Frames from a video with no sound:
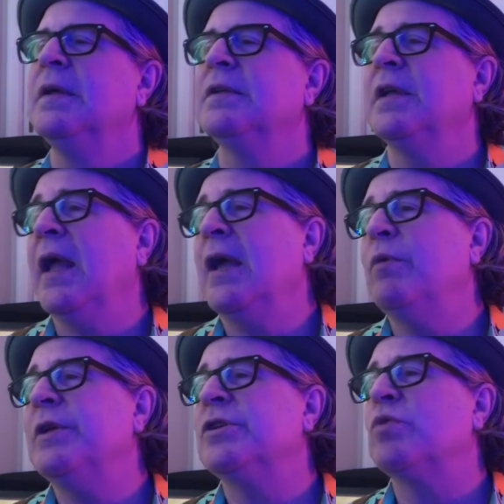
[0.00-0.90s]
Today,
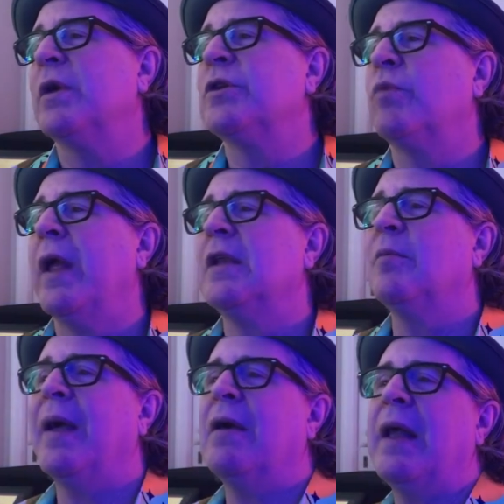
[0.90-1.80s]
we just want to rant
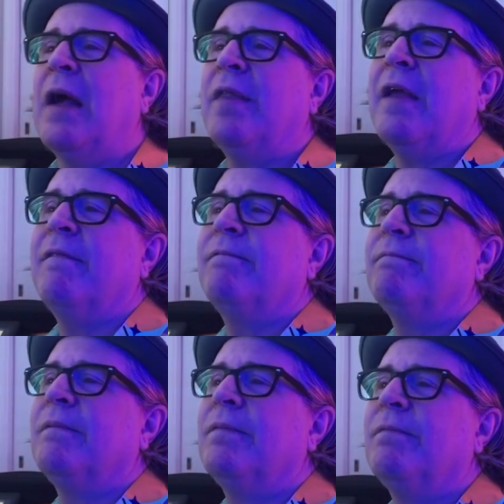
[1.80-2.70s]
about how they
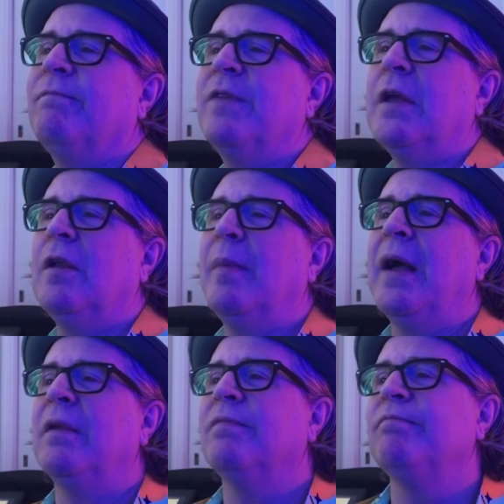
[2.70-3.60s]
feel
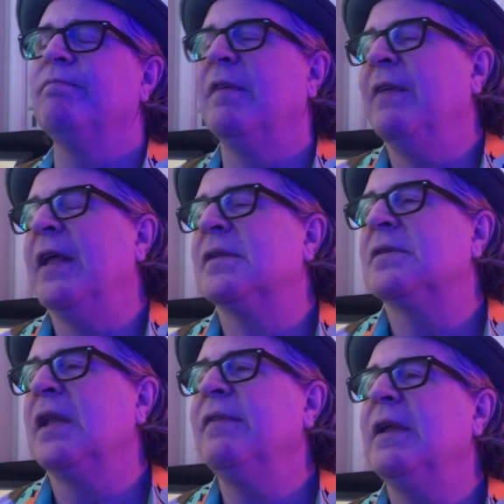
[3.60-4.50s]
about
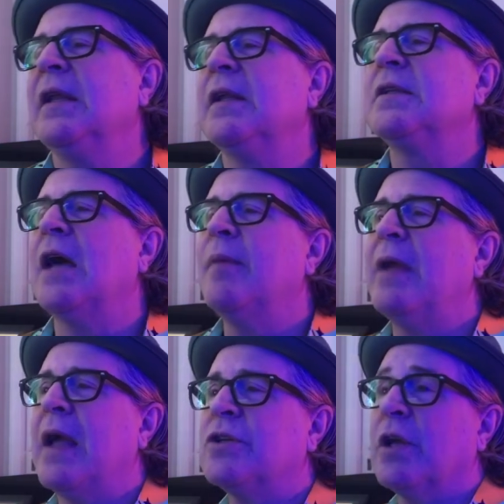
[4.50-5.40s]
events, leaving little time to
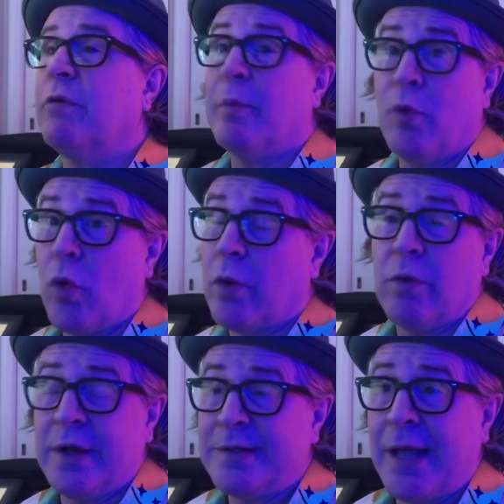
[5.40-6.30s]
actually report
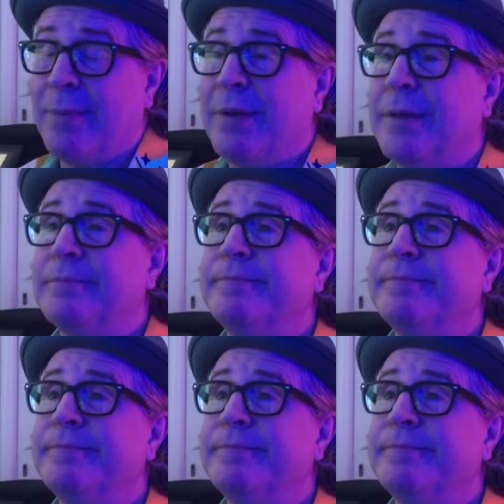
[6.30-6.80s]
what is happening.